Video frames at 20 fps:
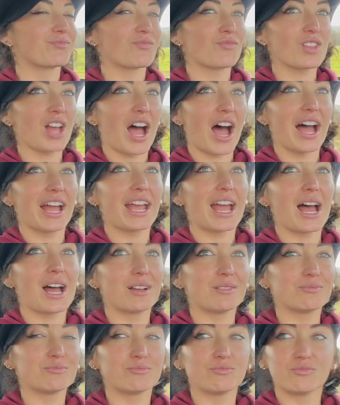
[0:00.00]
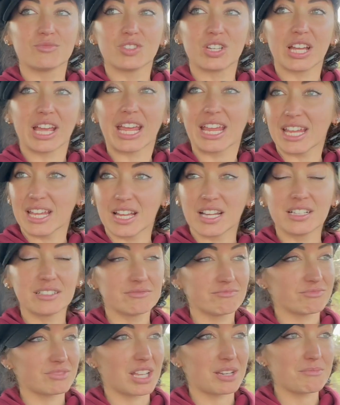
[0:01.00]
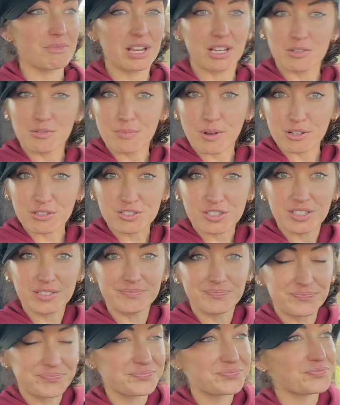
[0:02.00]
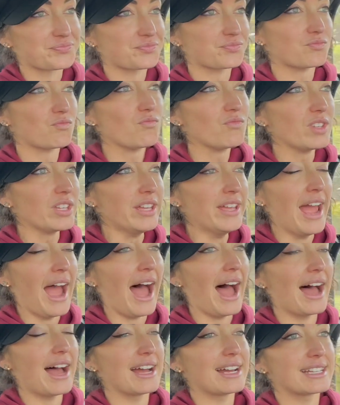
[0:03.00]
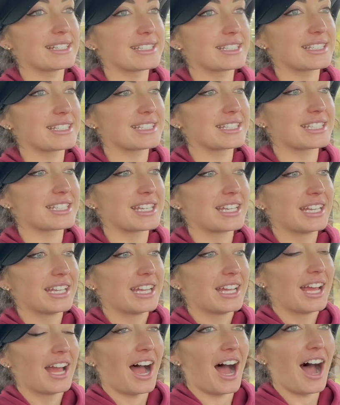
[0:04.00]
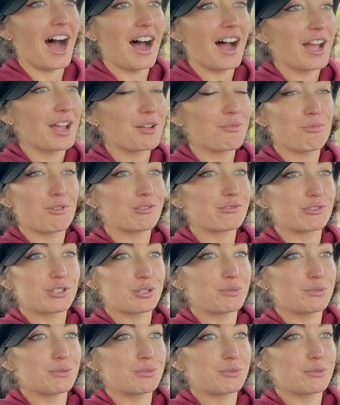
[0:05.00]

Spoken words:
I am here in my little Boxster, and I want to